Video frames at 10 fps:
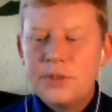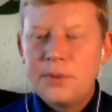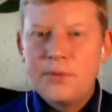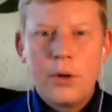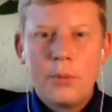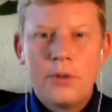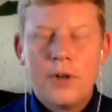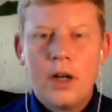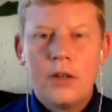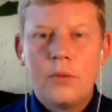just before we
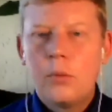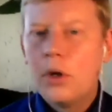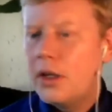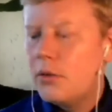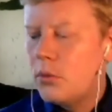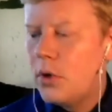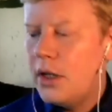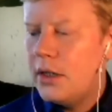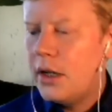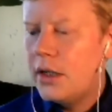move on,
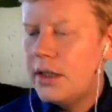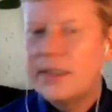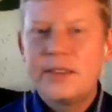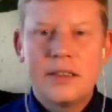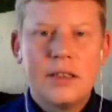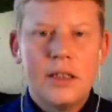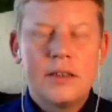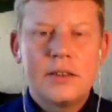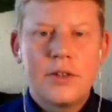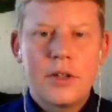
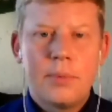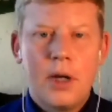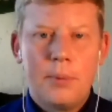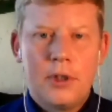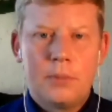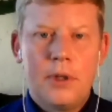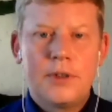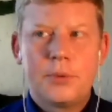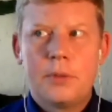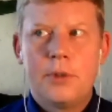since it is such a popular
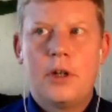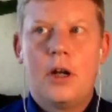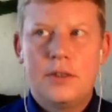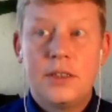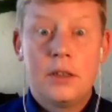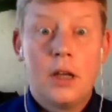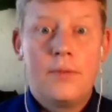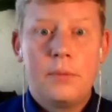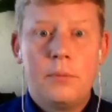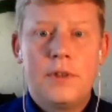buzzword but still
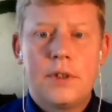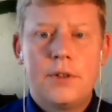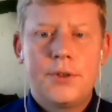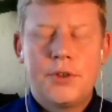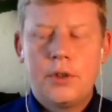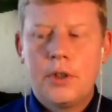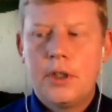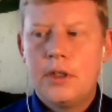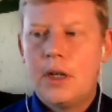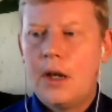often
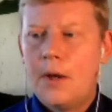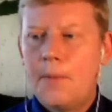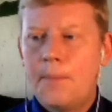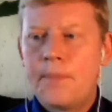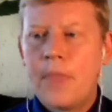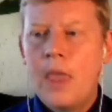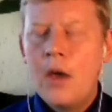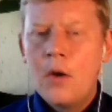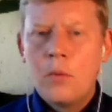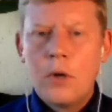misunderstood,
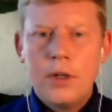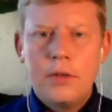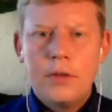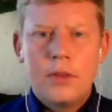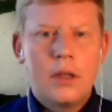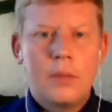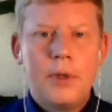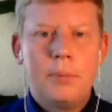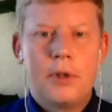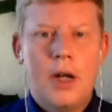what do you think
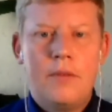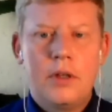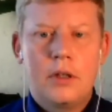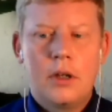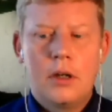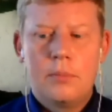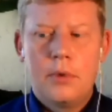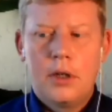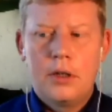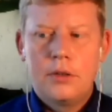people are having
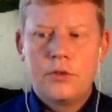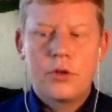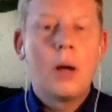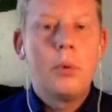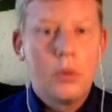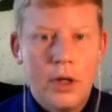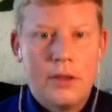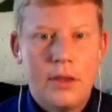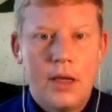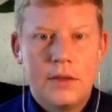trouble
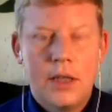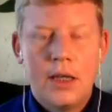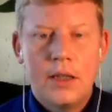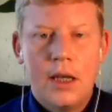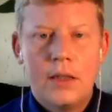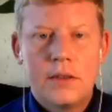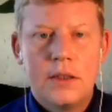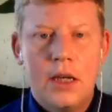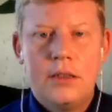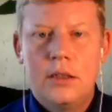with
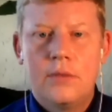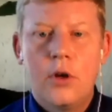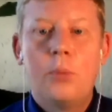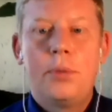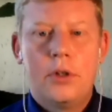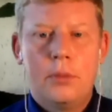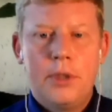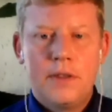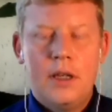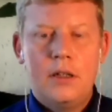as the idea of open or
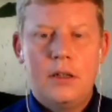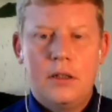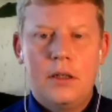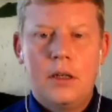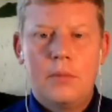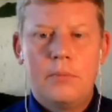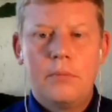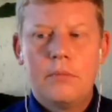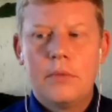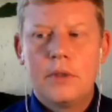big data
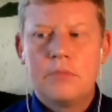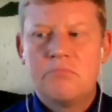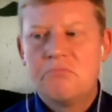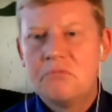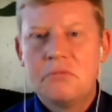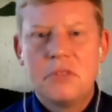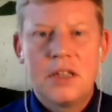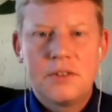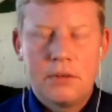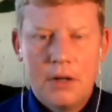
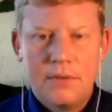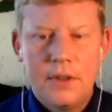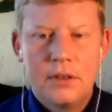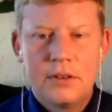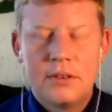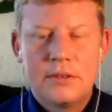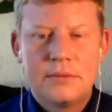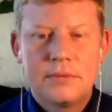gets around the field?